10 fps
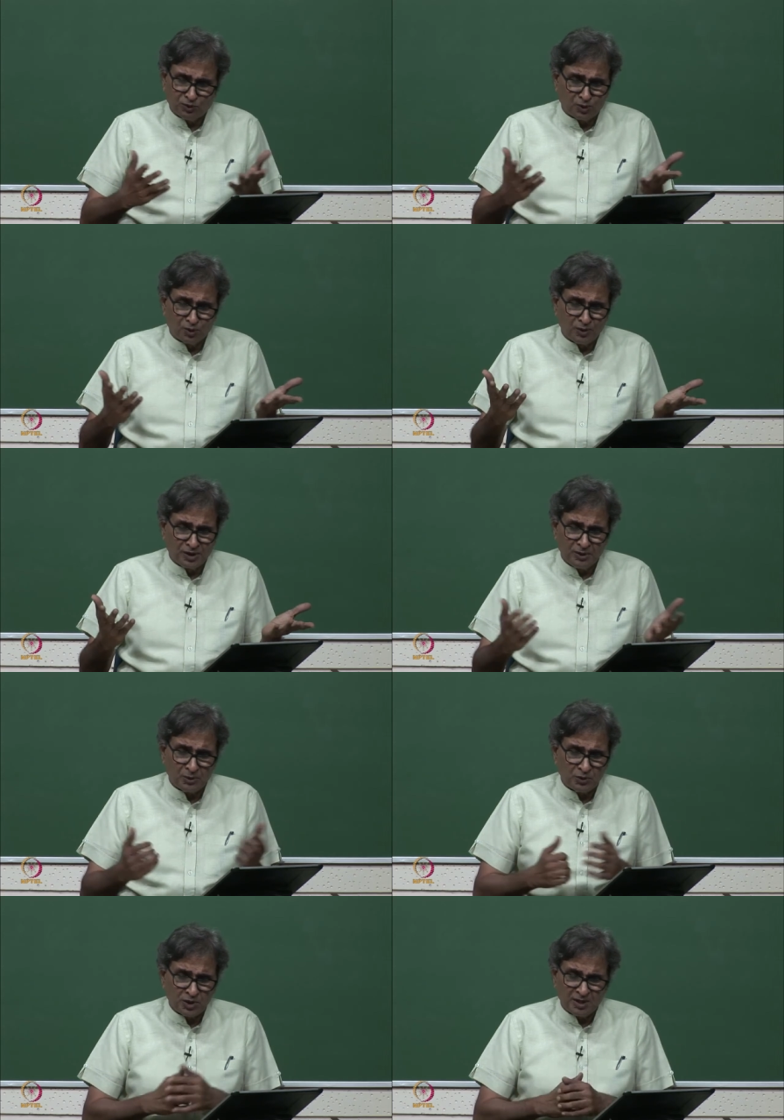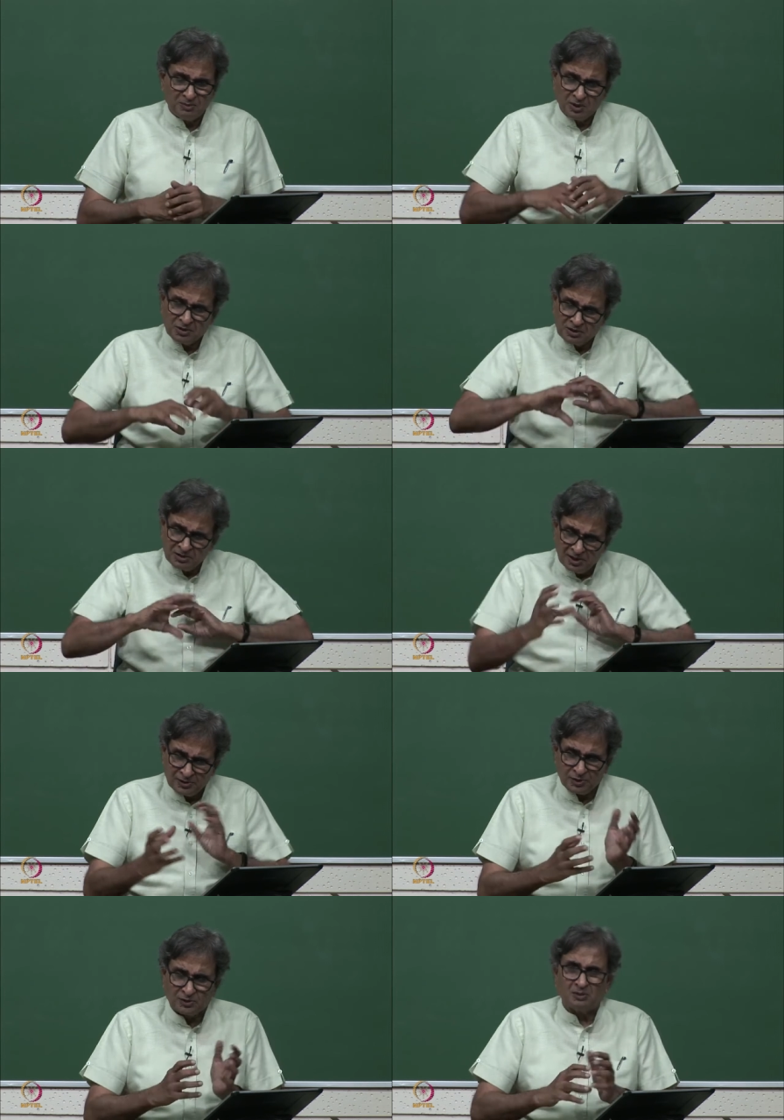you do not need to change because a
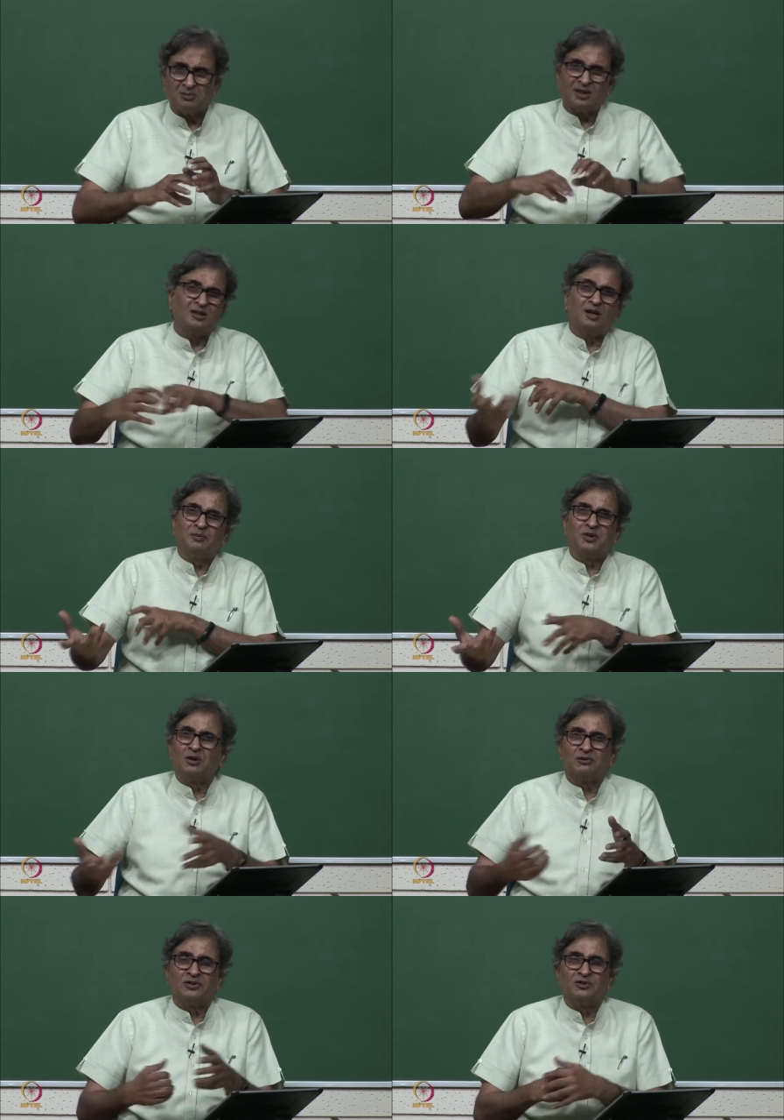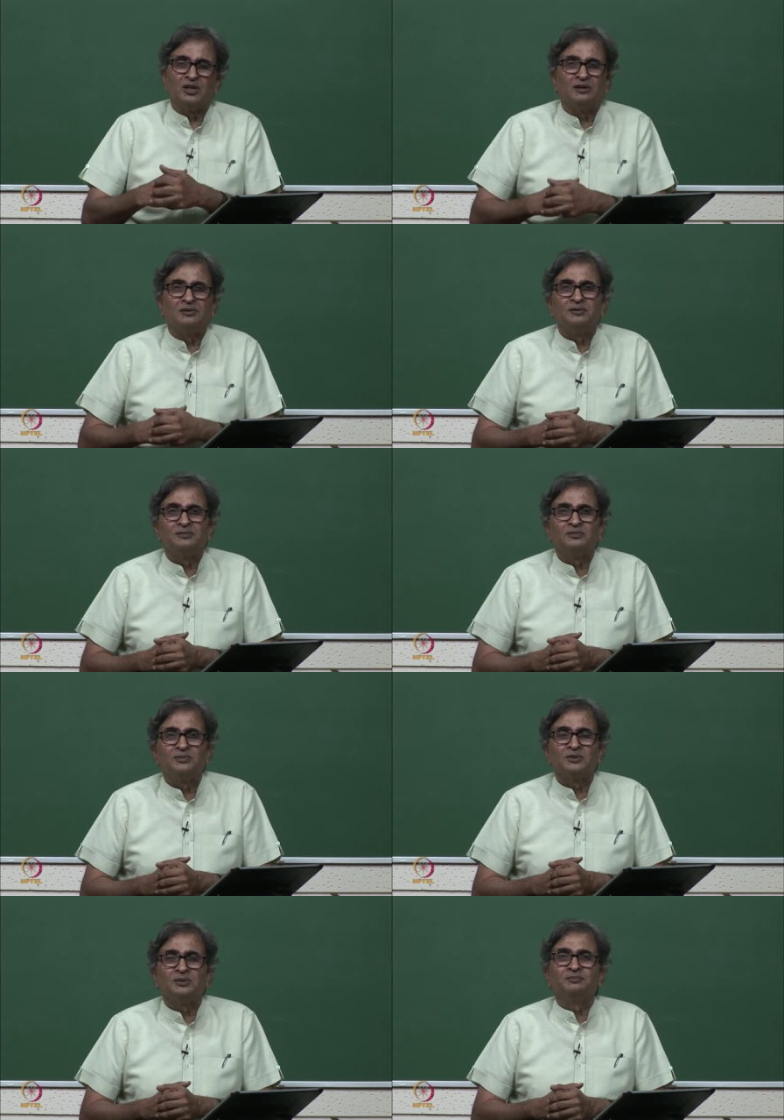sealed system nothing comes out of the sealed
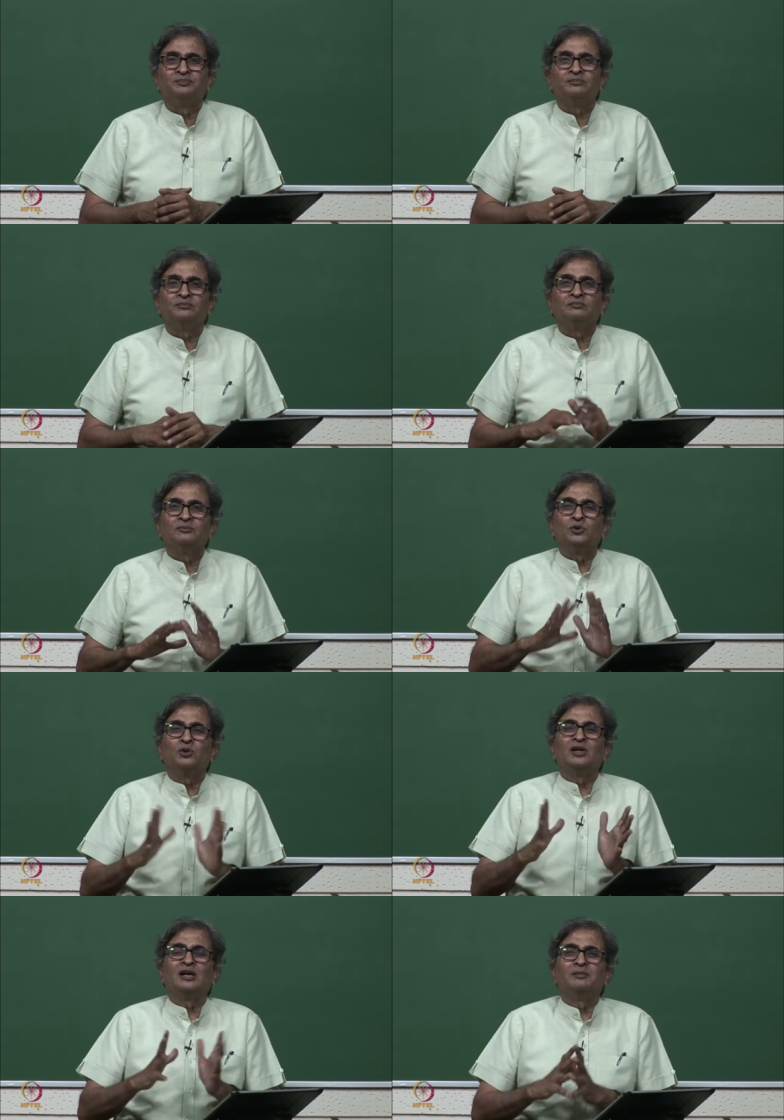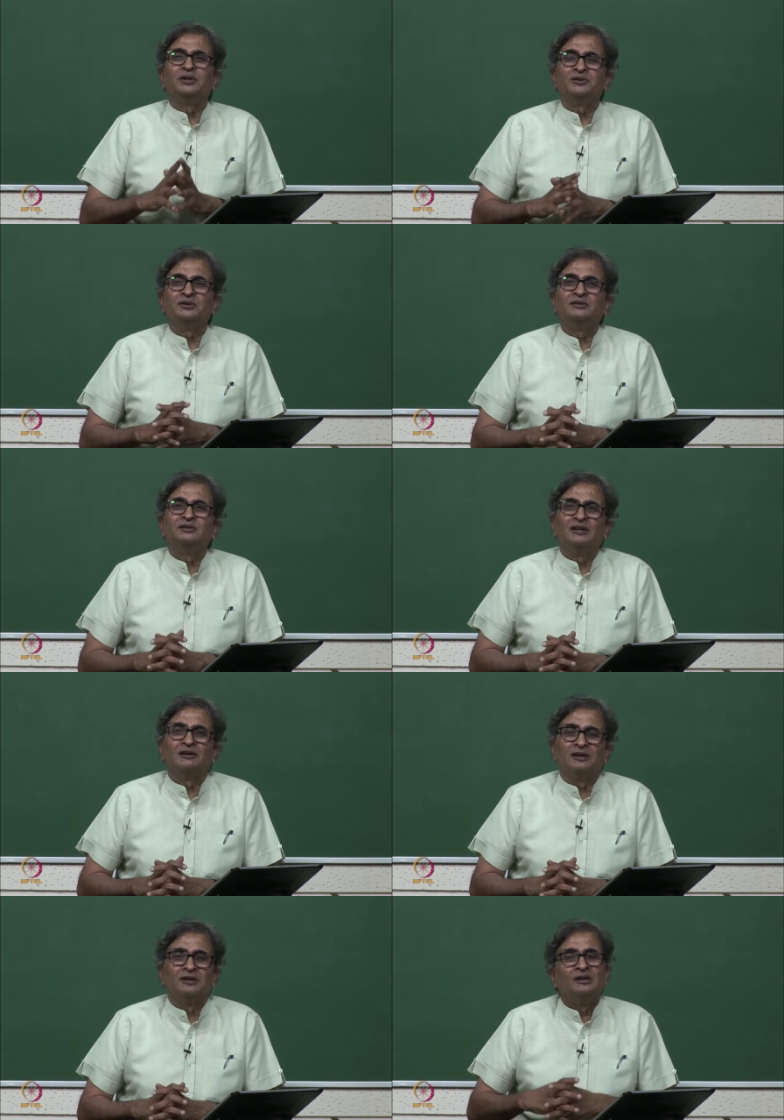system, no contamination
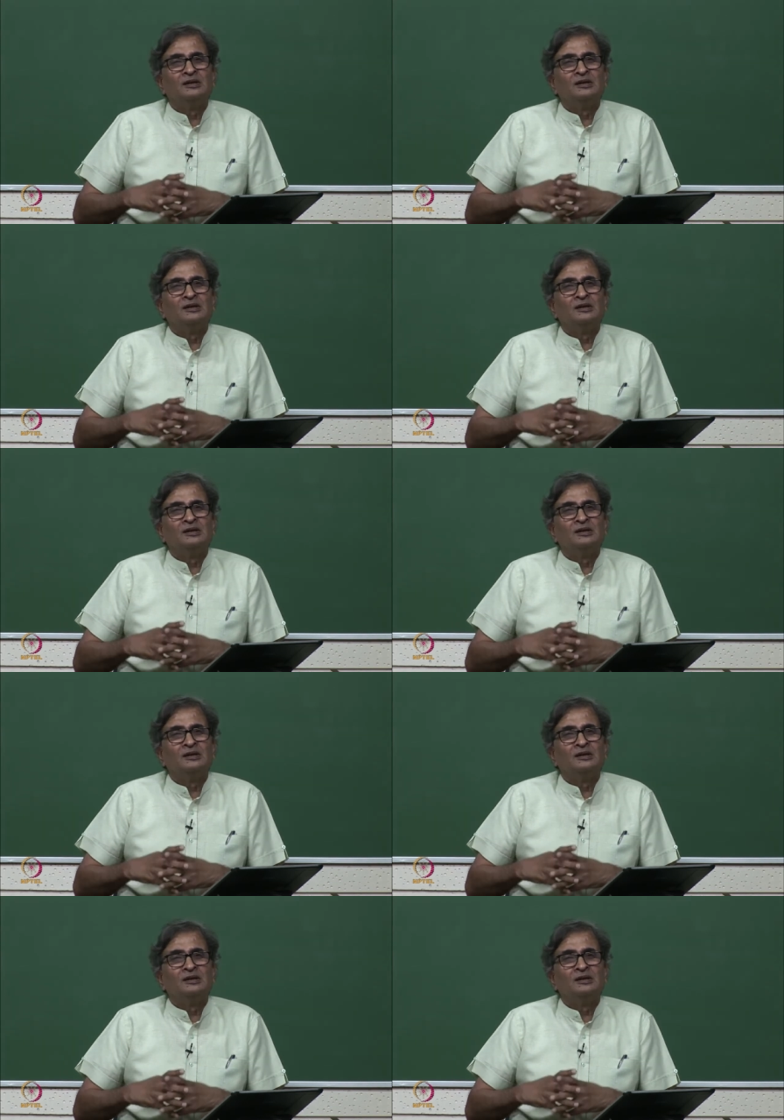generally.